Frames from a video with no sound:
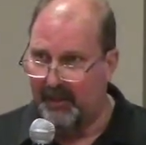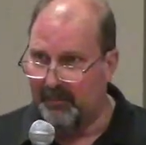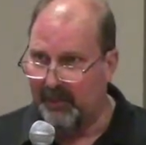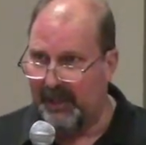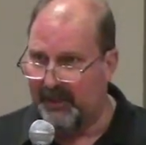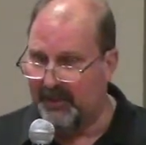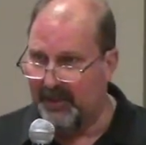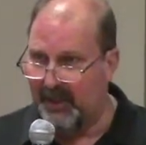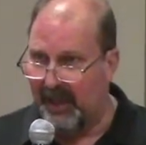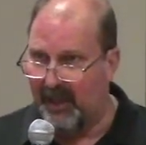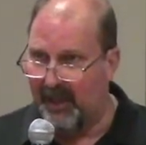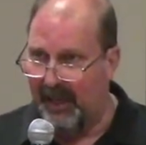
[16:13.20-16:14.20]
plies the
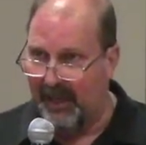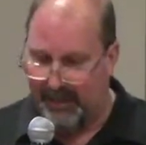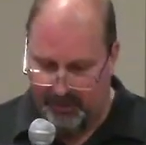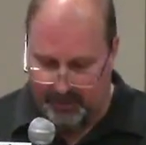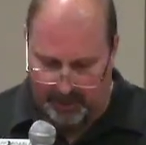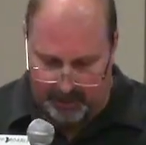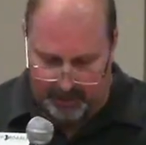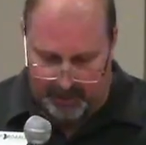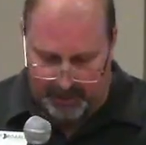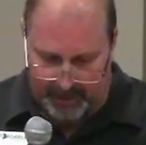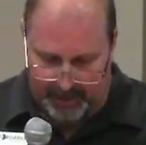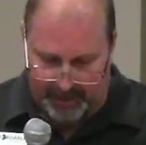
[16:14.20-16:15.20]
tire had. So
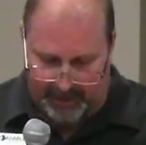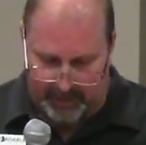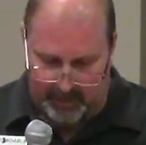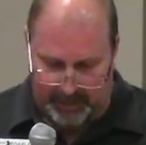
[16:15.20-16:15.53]
that's